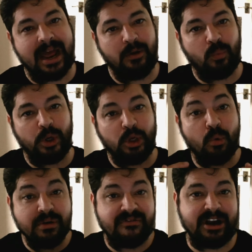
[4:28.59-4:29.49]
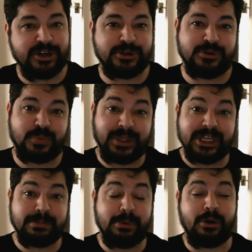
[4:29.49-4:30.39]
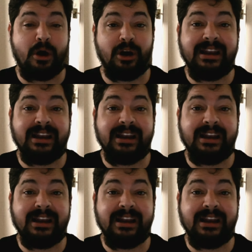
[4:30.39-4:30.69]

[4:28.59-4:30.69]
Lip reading: and what your adventures with this book are.